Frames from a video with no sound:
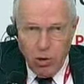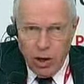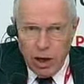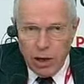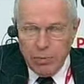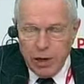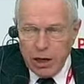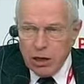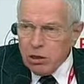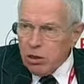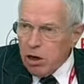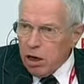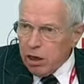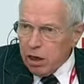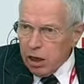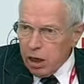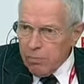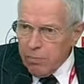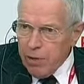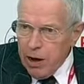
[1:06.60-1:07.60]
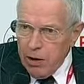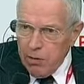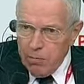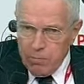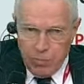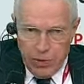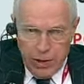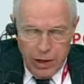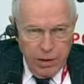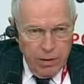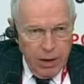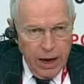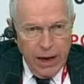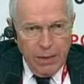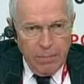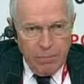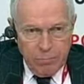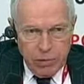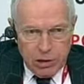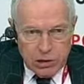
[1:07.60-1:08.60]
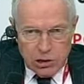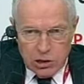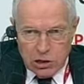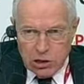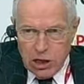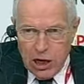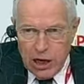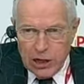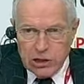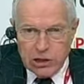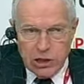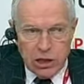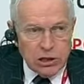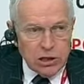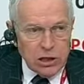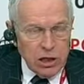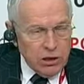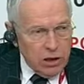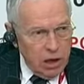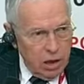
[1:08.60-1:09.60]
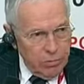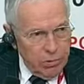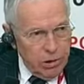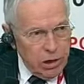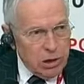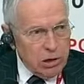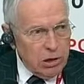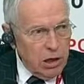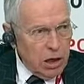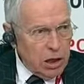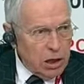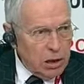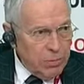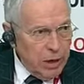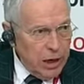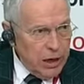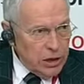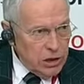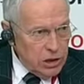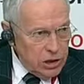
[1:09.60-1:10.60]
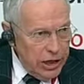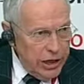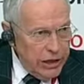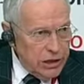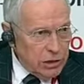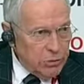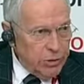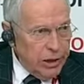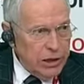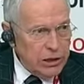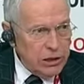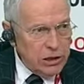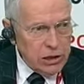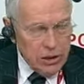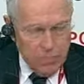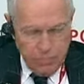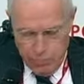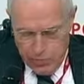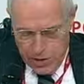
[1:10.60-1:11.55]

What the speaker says: why am I talking about business assets? I thought we were talking about exchange rates.